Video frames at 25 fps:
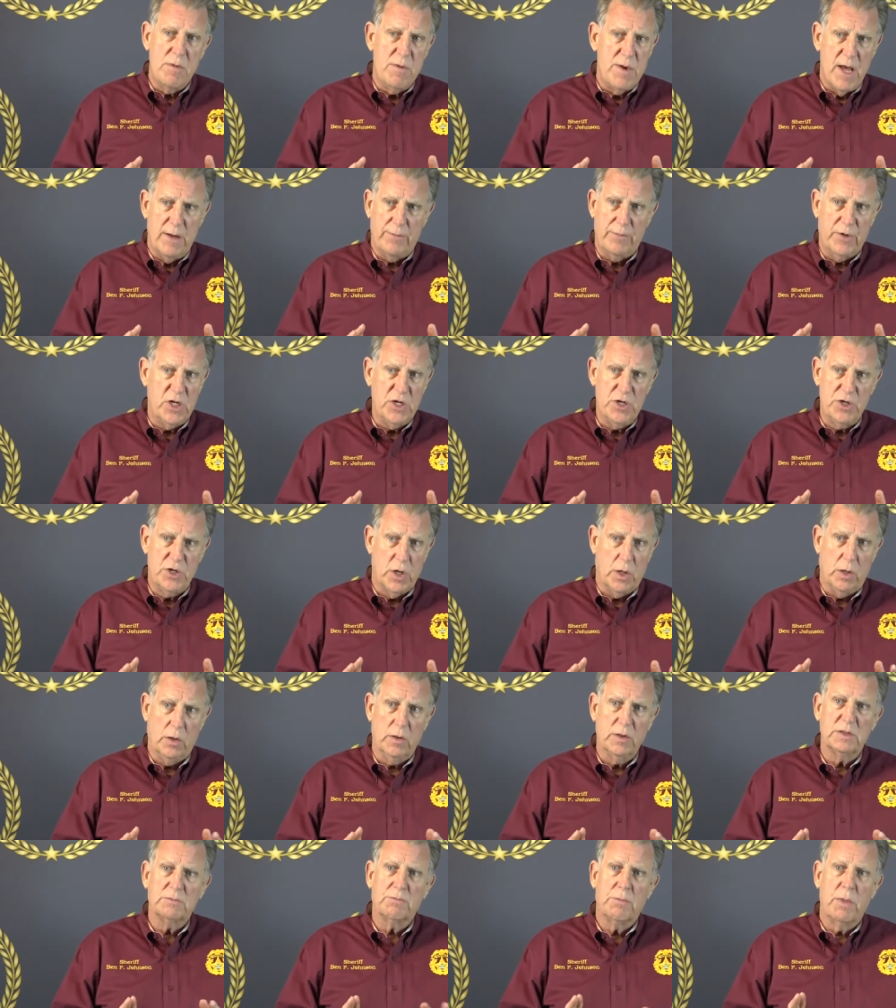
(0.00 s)
deputy
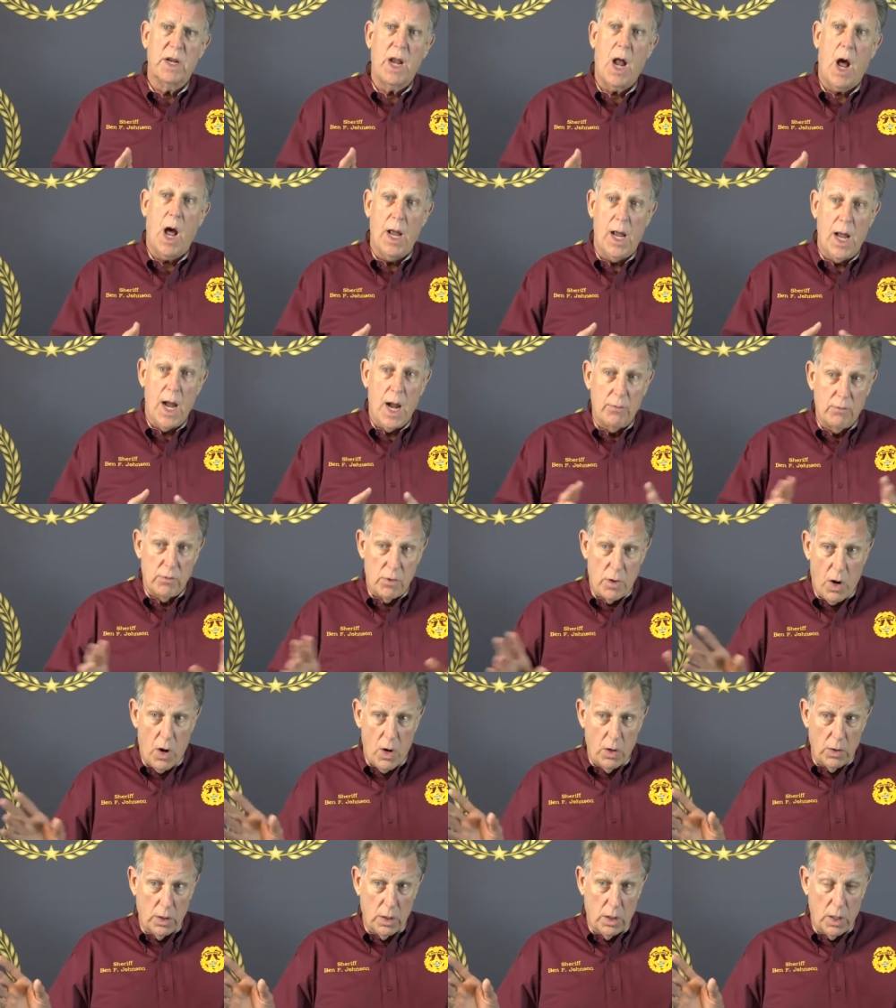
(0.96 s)
sheriffs, but
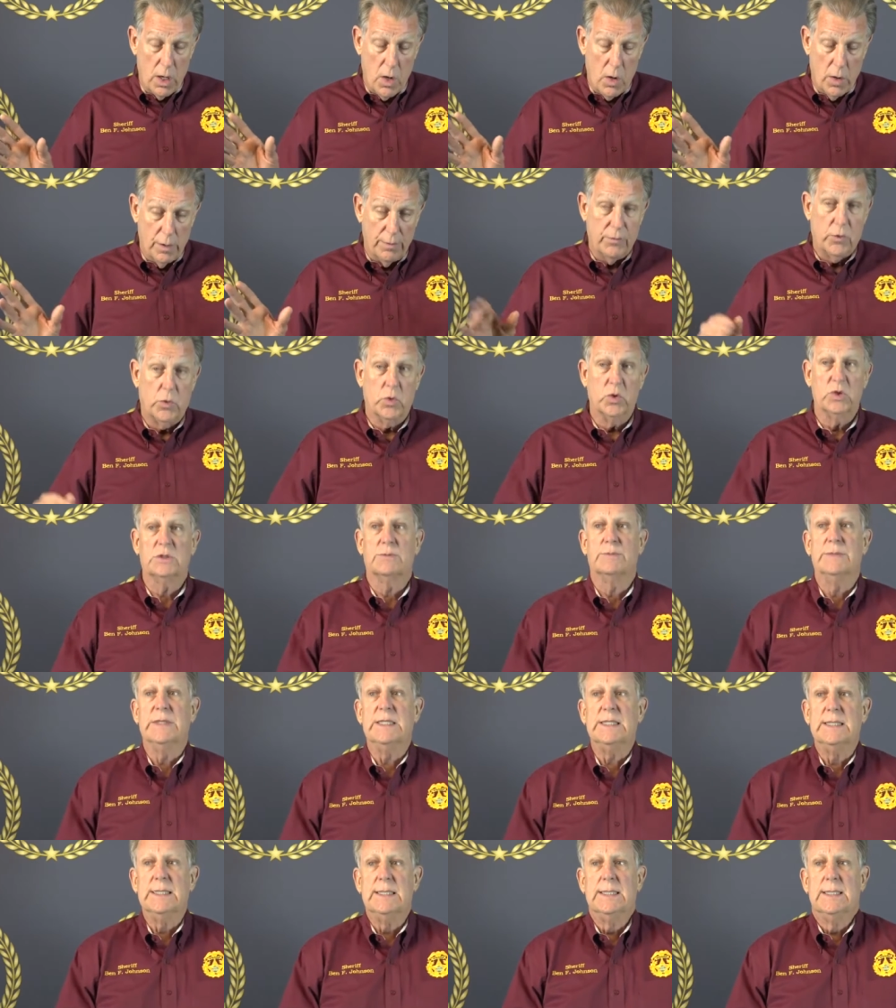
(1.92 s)
all of law
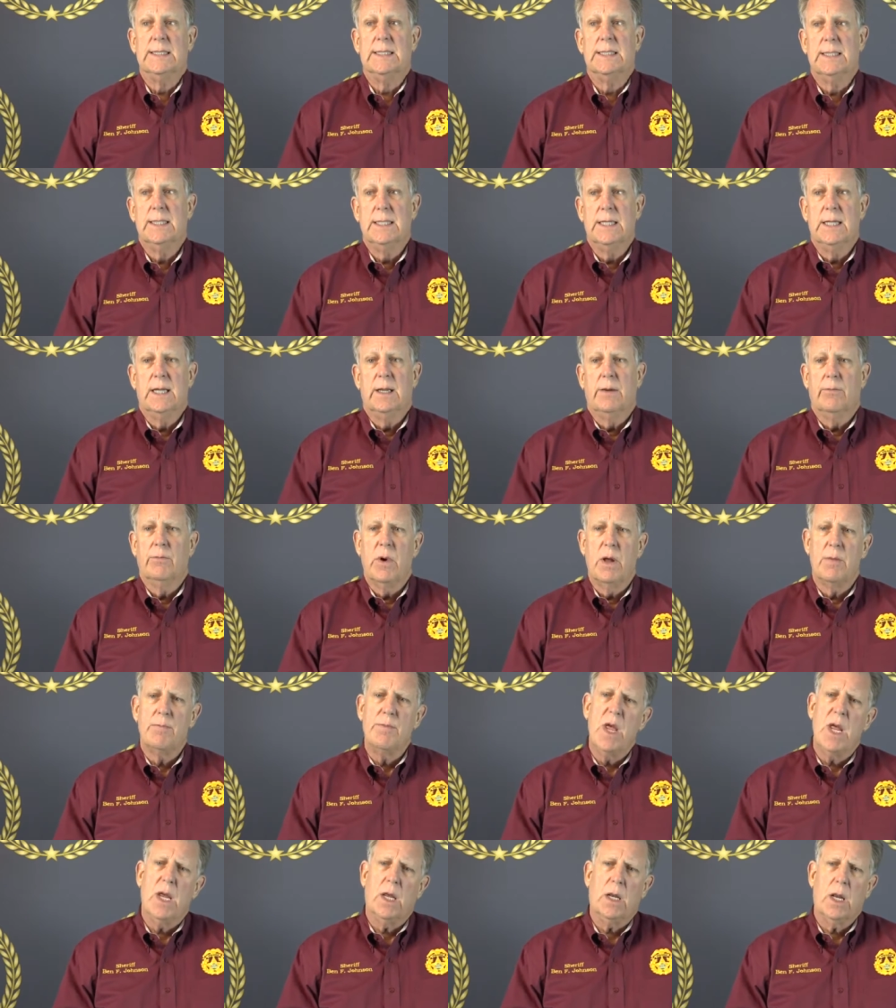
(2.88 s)
enforcement.
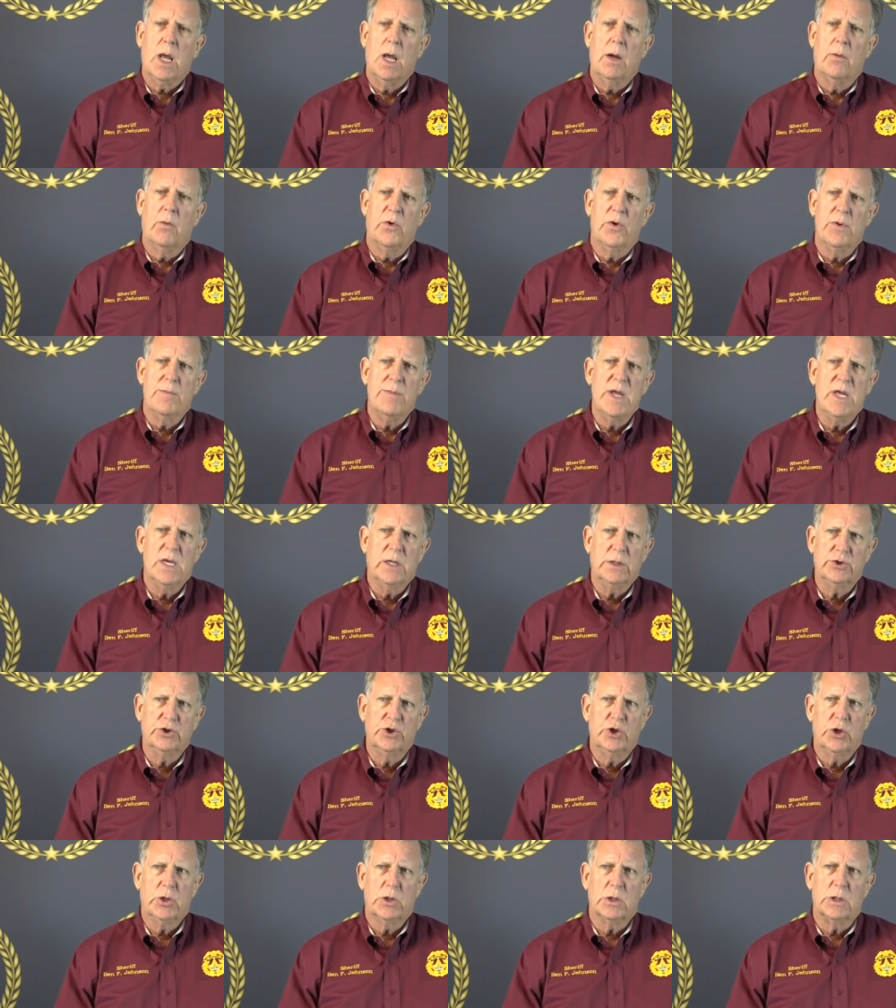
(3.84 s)
But being able to be a
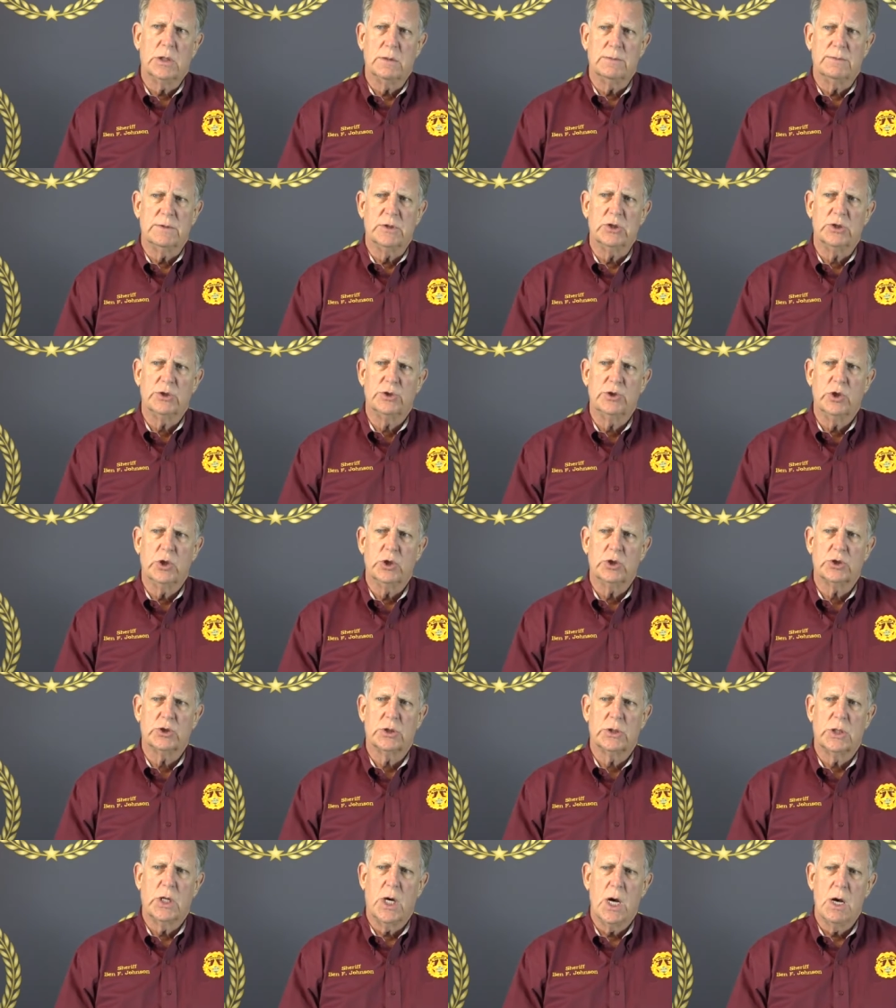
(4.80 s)
sheriff is
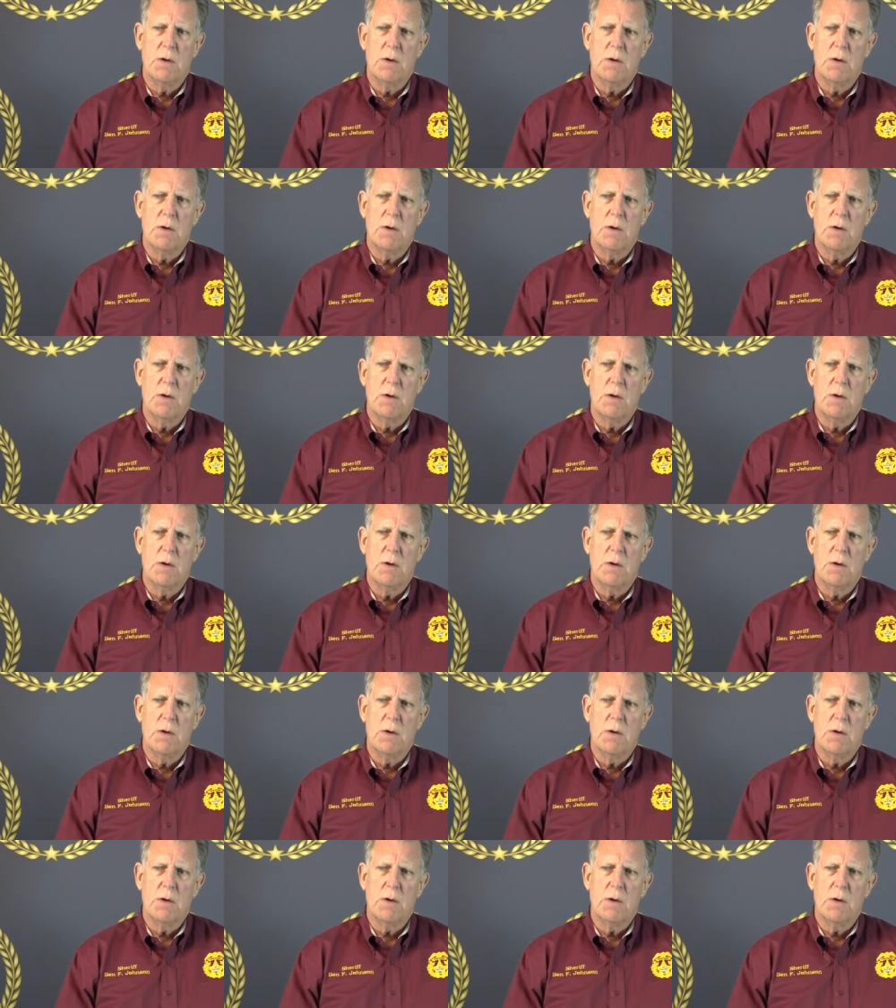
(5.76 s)
just,